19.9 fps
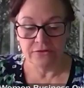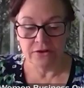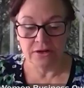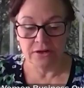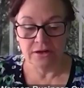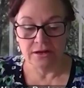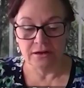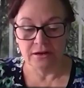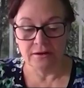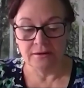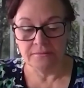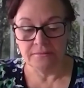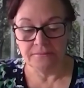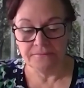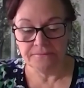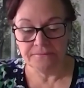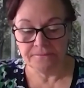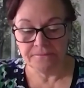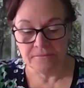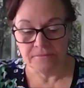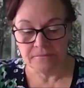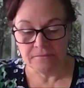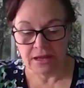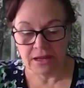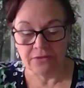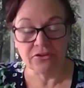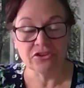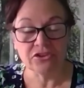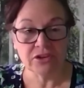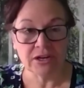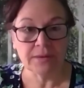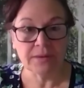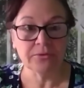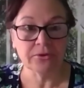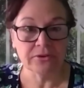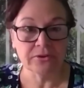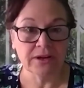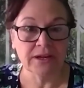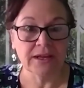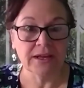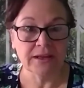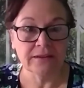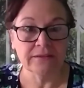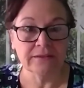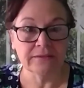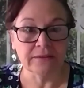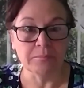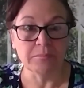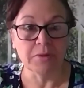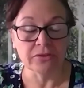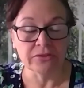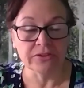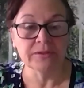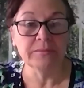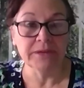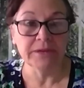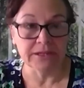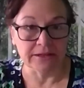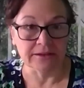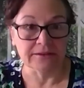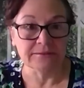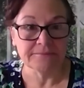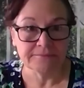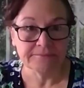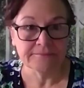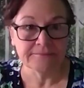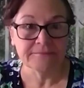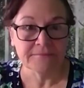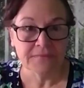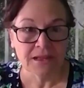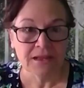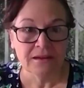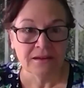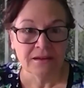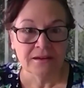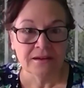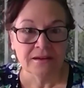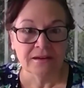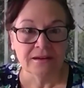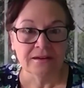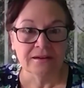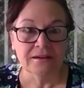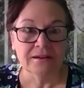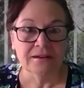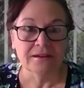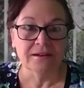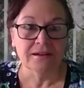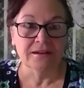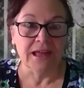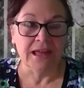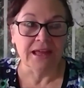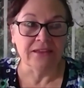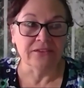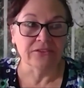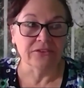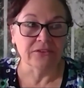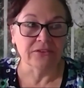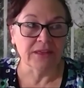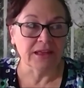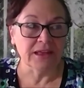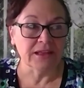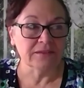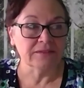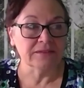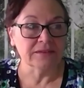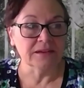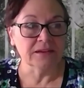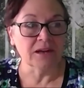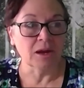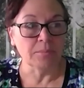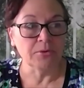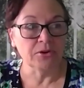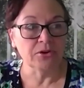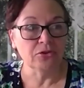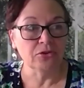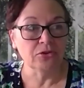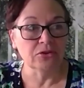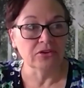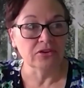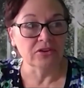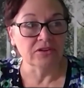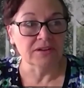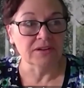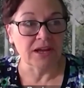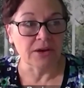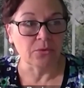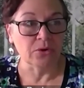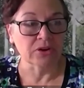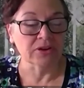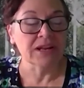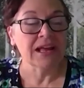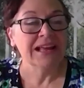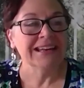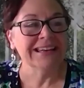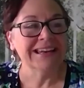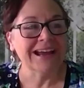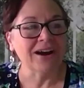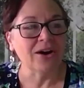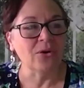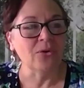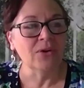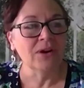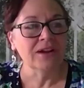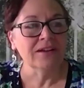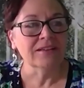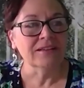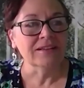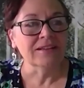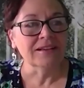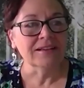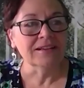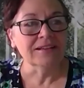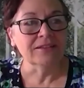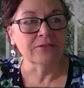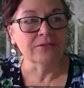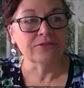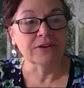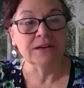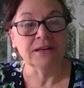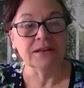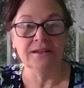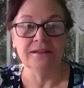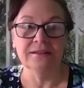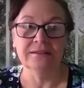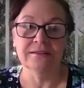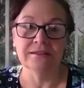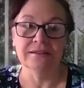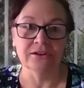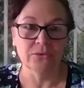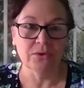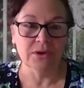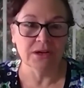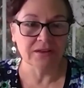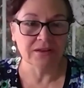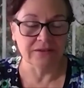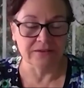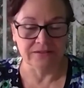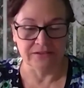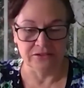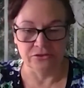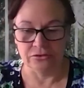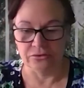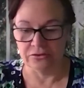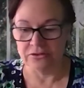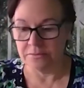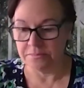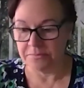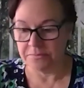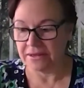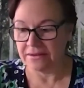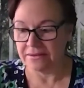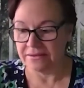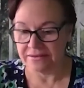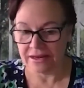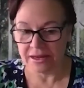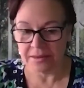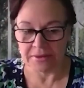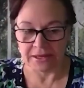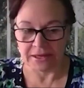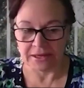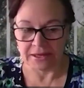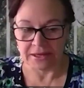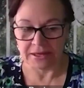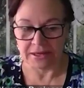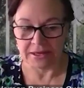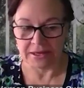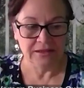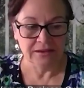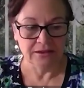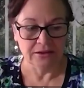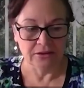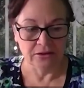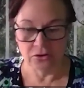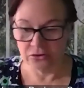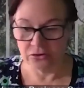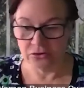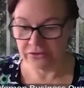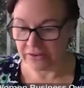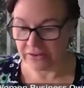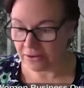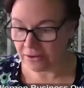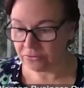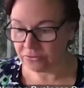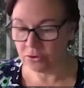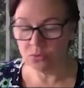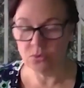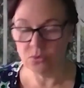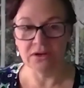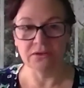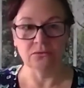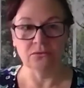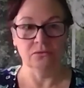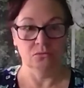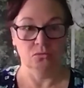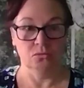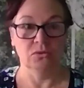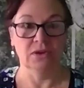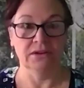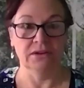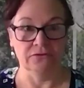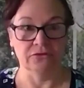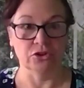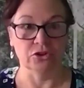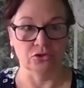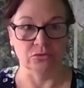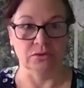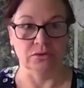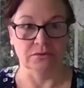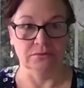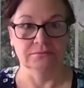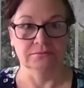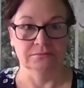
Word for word: um, every chapter has a monthly meeting. Uh, and so that's an opportunity to network. Now, the funny thing was during the pandemic, of course, everyone went virtual.